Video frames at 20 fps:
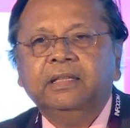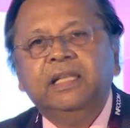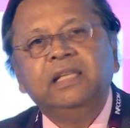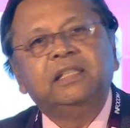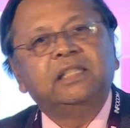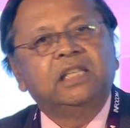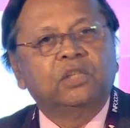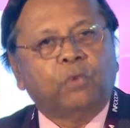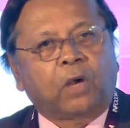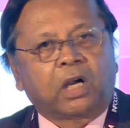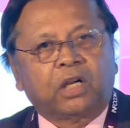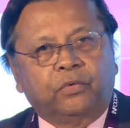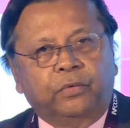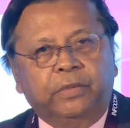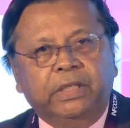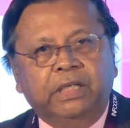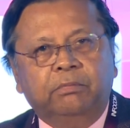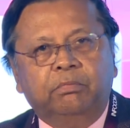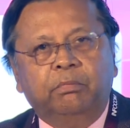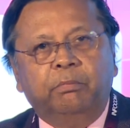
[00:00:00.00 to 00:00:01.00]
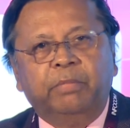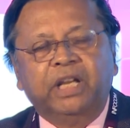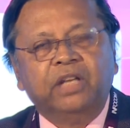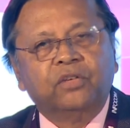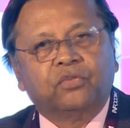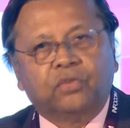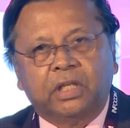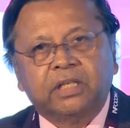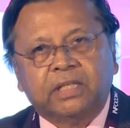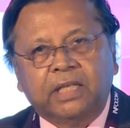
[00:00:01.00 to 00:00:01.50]
This is what we
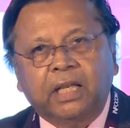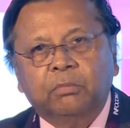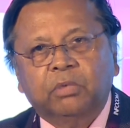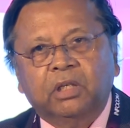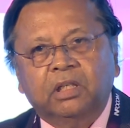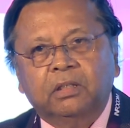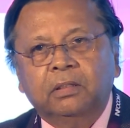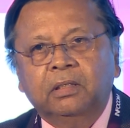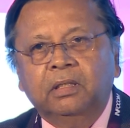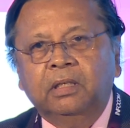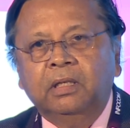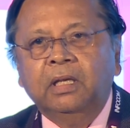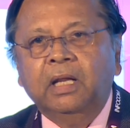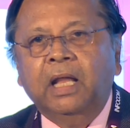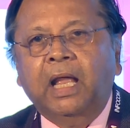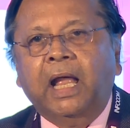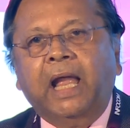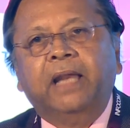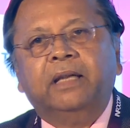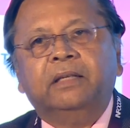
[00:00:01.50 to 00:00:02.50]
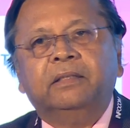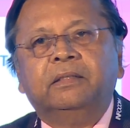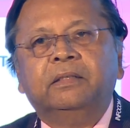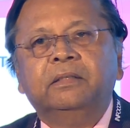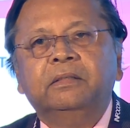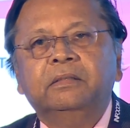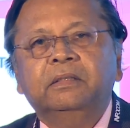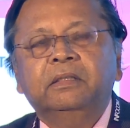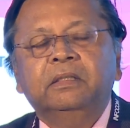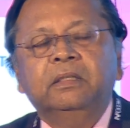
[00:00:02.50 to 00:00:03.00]
bring to the table.
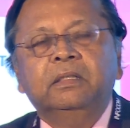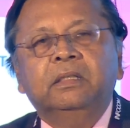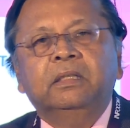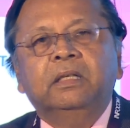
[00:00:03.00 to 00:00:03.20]
And